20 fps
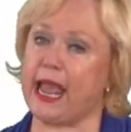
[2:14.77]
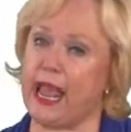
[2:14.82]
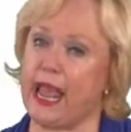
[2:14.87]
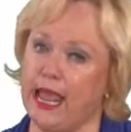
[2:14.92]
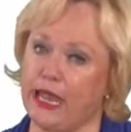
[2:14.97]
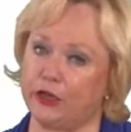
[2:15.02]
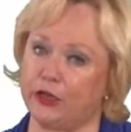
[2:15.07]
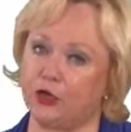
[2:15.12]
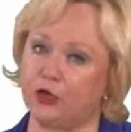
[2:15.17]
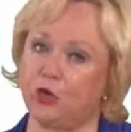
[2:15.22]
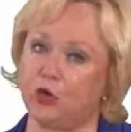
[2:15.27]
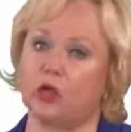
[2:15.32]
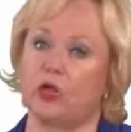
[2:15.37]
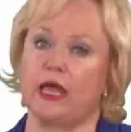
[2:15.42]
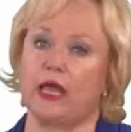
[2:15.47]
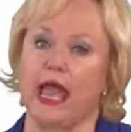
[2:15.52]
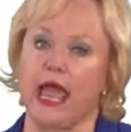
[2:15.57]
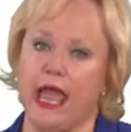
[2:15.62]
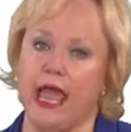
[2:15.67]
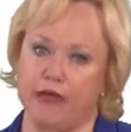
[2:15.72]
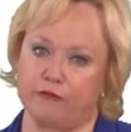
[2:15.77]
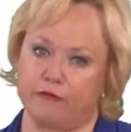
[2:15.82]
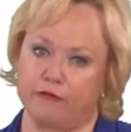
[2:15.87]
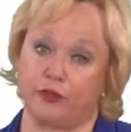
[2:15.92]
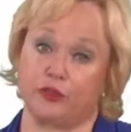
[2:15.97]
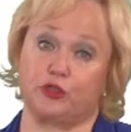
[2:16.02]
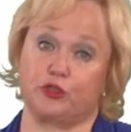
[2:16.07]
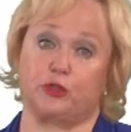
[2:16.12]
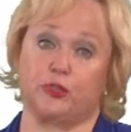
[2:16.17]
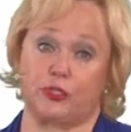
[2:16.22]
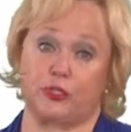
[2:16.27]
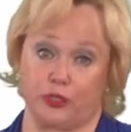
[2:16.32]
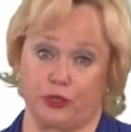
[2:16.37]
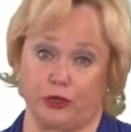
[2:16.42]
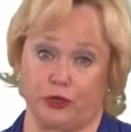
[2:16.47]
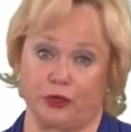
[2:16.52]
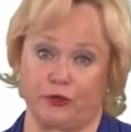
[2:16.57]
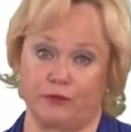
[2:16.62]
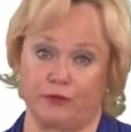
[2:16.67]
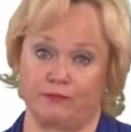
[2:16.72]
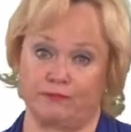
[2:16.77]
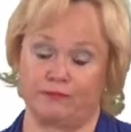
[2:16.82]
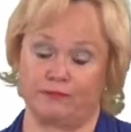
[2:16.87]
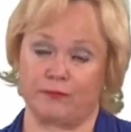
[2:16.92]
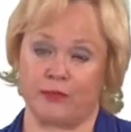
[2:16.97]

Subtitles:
annual average return.